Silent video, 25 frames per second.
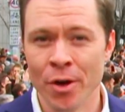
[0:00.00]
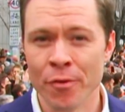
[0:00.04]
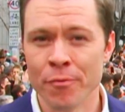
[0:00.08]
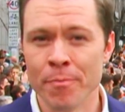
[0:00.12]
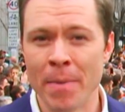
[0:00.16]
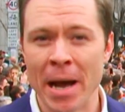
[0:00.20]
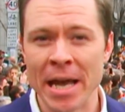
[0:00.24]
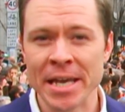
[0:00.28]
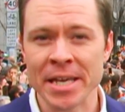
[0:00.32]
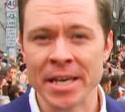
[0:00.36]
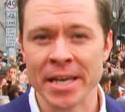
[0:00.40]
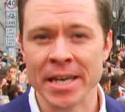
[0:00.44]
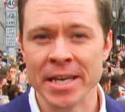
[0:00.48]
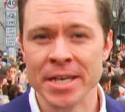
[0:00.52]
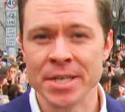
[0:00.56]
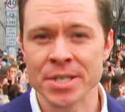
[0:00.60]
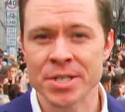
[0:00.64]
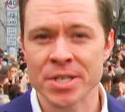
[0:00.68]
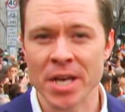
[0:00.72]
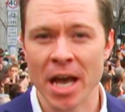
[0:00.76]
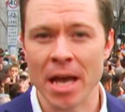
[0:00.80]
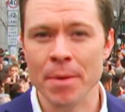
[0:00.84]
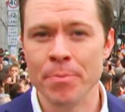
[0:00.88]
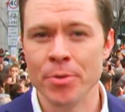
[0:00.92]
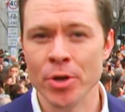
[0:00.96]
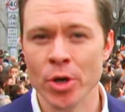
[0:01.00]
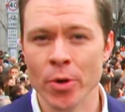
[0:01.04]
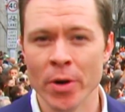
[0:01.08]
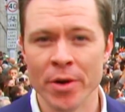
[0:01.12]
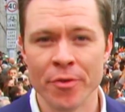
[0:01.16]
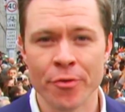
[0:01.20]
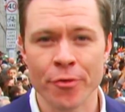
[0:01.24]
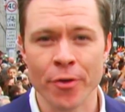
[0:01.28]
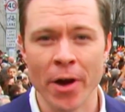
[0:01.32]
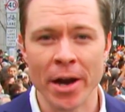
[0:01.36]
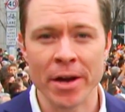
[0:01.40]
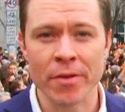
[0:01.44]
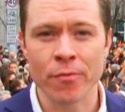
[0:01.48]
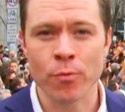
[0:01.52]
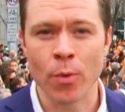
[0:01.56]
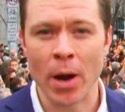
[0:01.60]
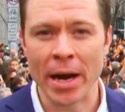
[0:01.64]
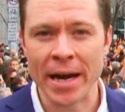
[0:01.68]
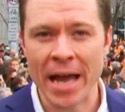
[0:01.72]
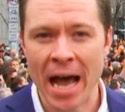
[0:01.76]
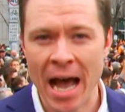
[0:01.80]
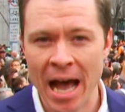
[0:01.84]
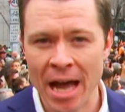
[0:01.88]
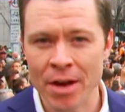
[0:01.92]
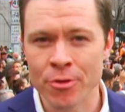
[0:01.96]
of making his debut in front of
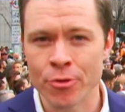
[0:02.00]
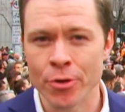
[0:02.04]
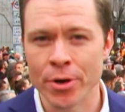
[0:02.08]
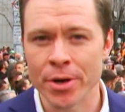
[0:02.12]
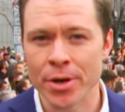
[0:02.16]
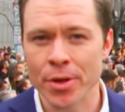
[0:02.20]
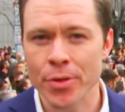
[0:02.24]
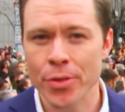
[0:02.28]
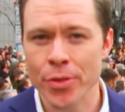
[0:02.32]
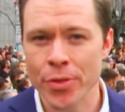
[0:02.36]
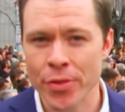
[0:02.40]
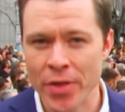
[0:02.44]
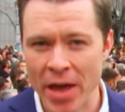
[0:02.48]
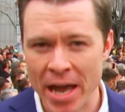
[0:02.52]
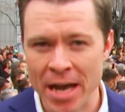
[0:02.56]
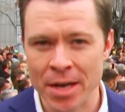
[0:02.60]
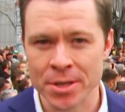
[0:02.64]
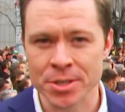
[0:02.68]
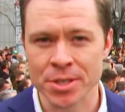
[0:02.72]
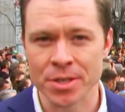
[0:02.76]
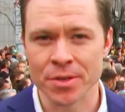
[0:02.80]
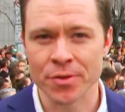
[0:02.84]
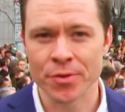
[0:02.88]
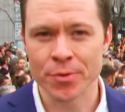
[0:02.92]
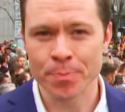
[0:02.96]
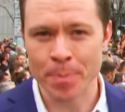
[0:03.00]
100,000